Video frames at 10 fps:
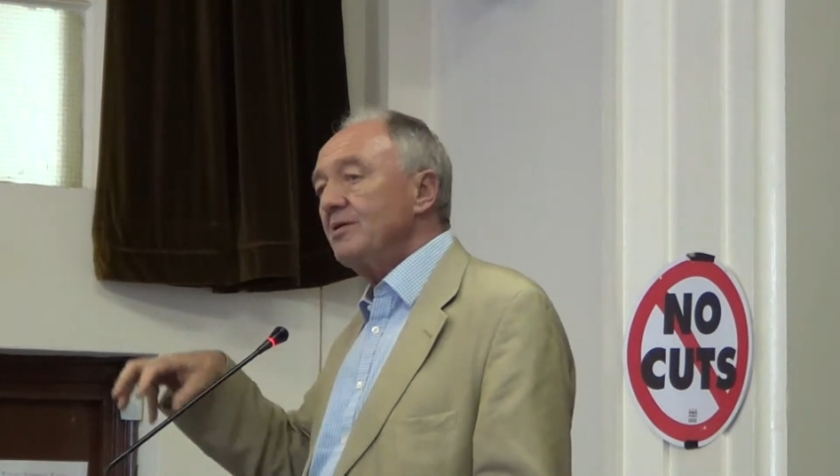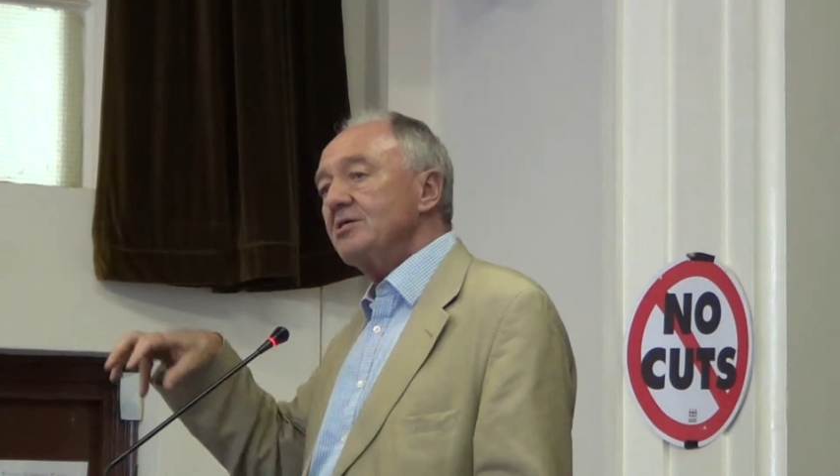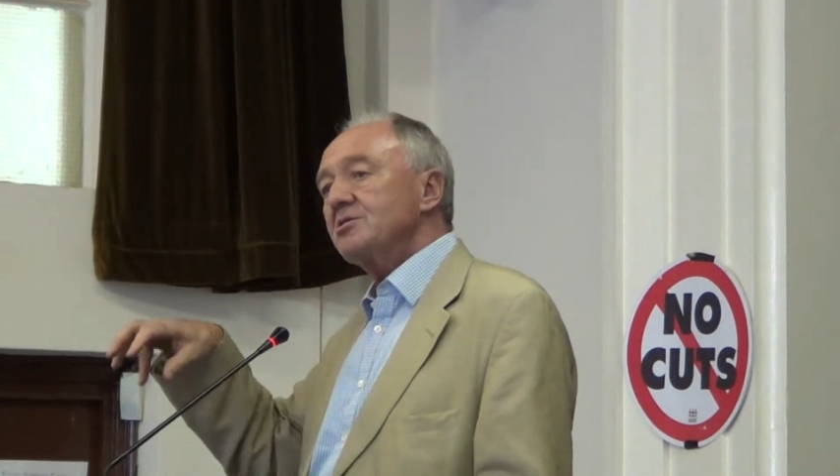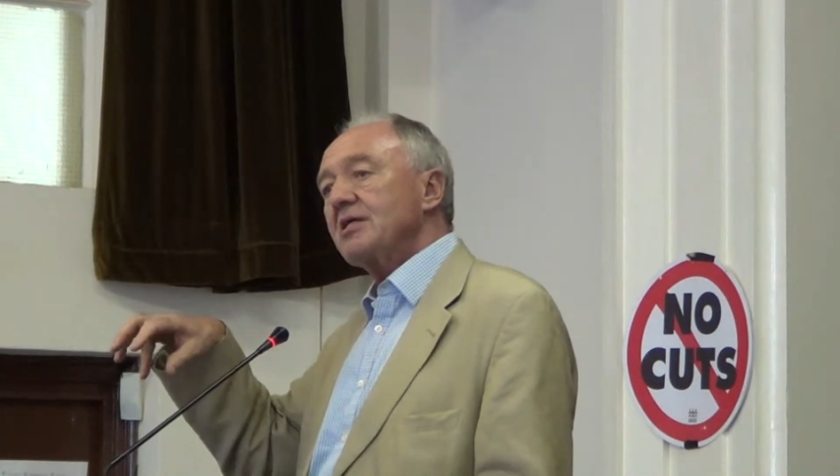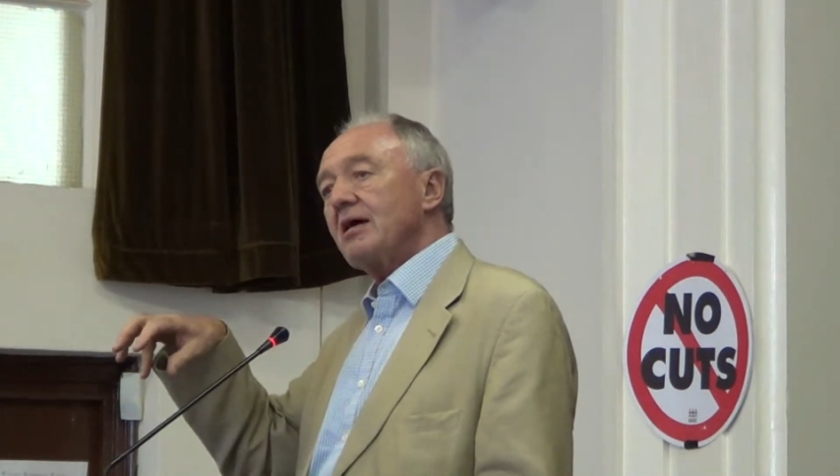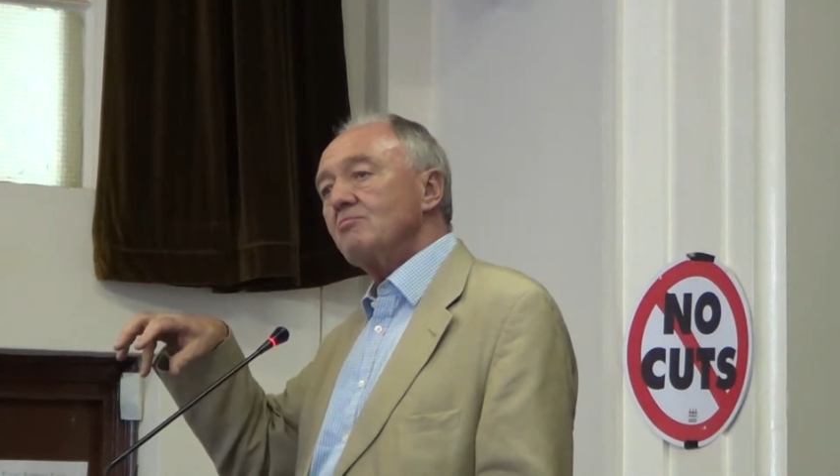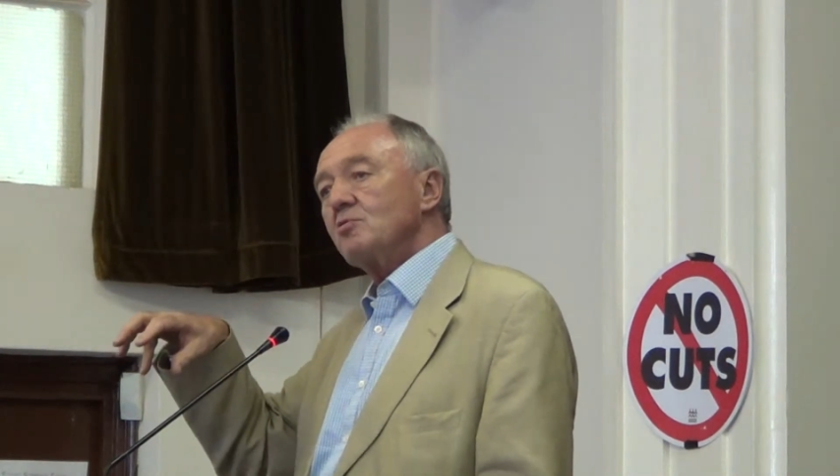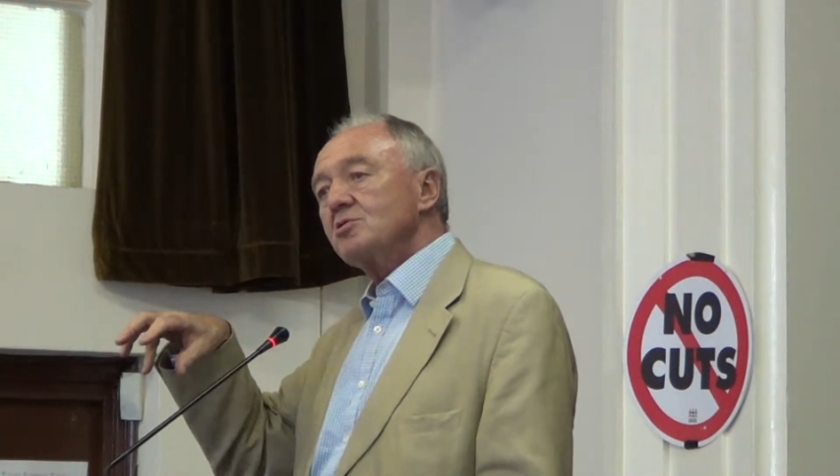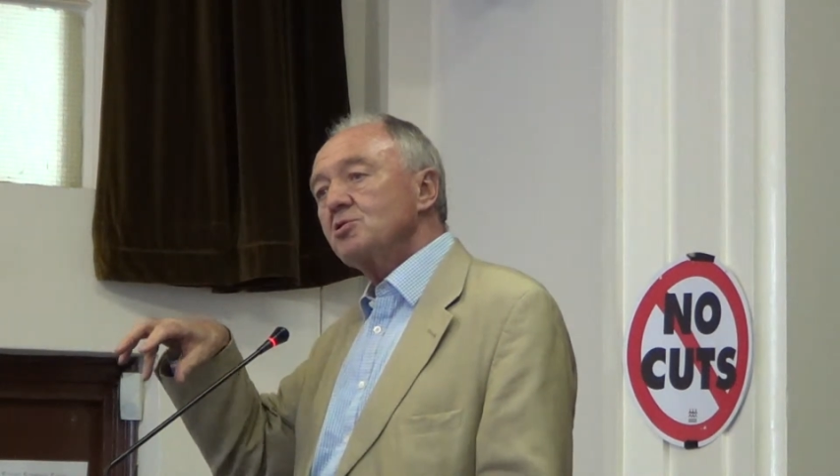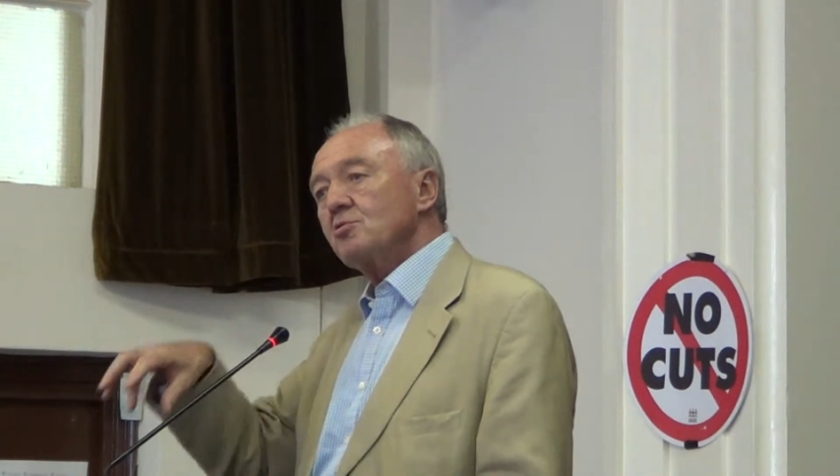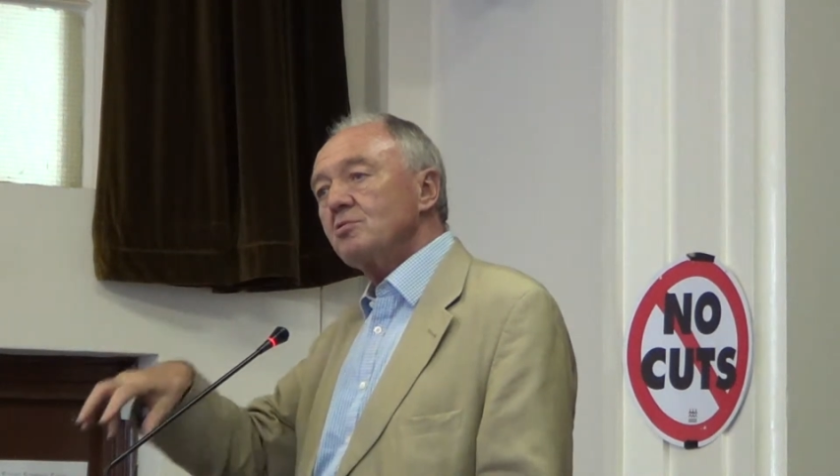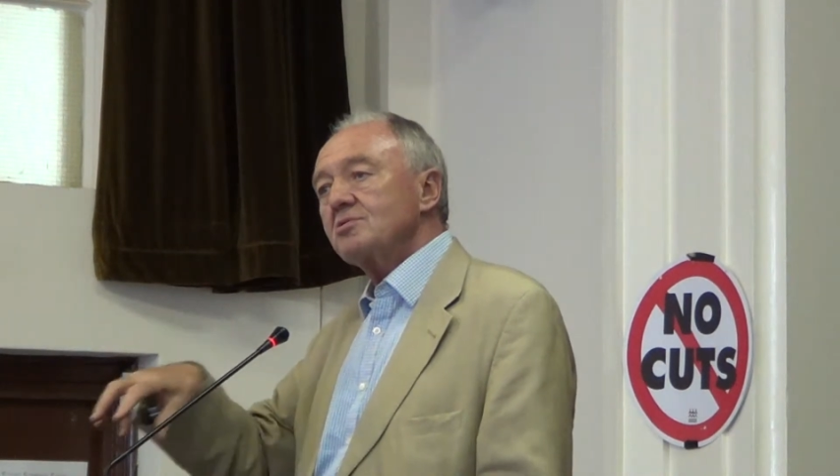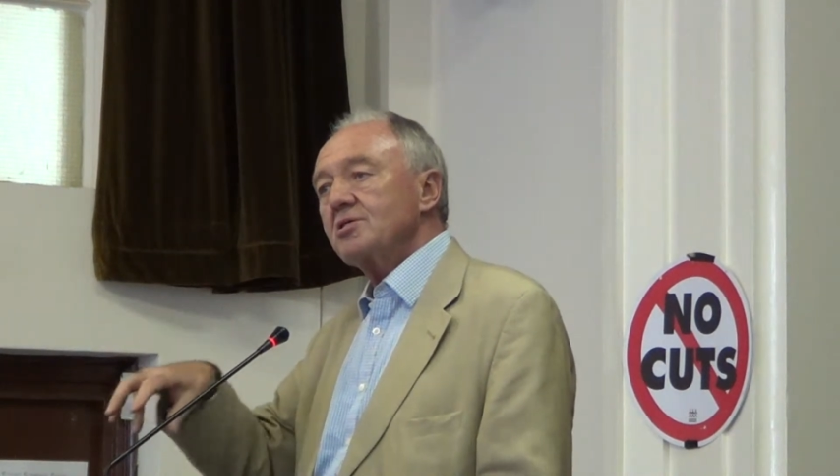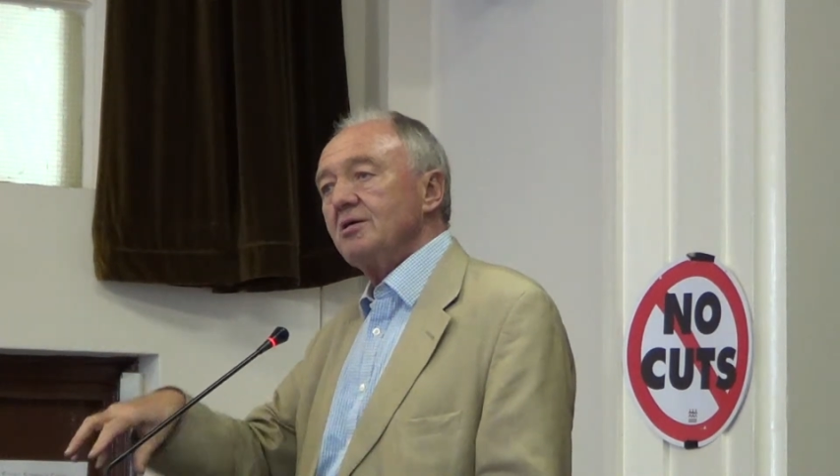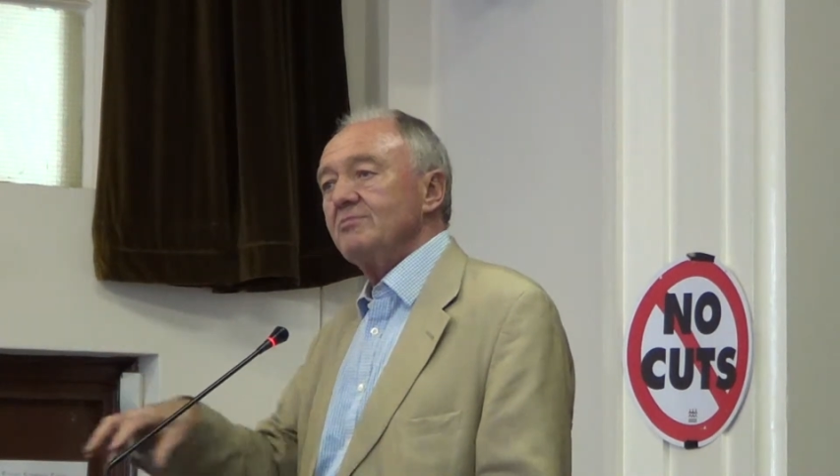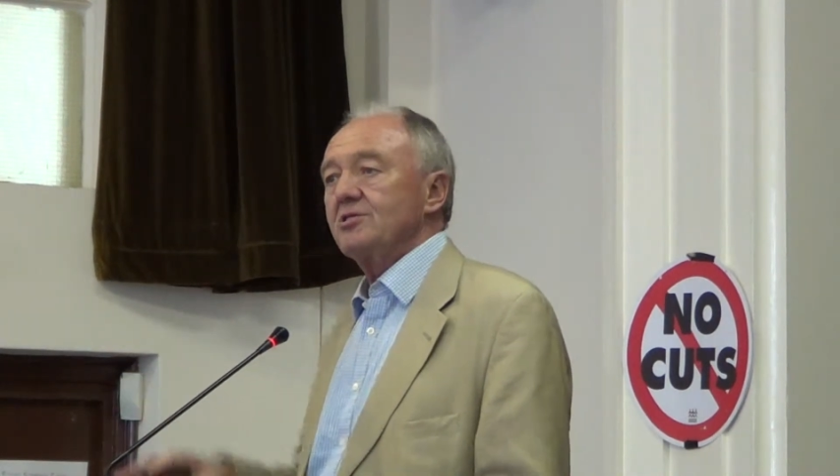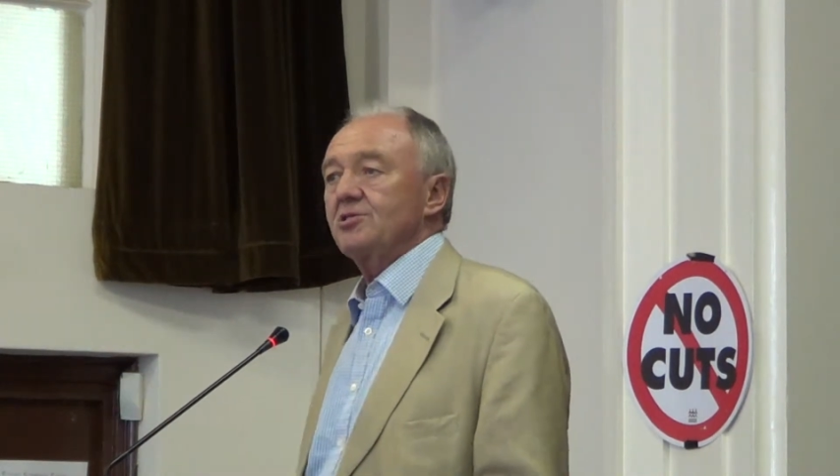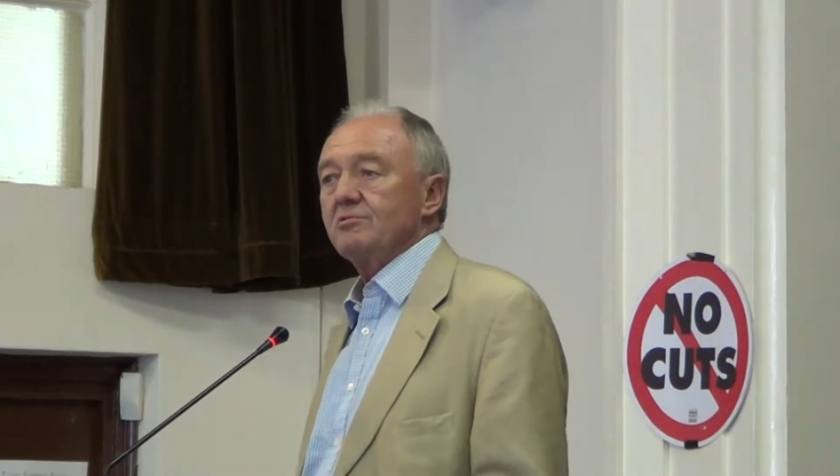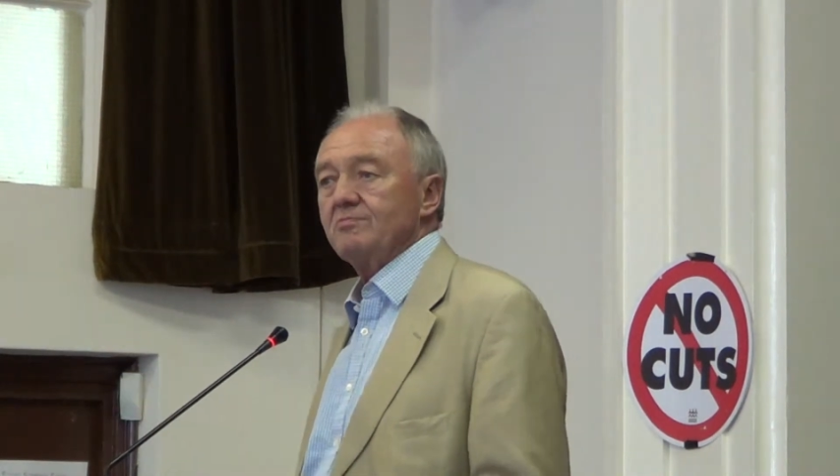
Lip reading: But it's that more short-term issue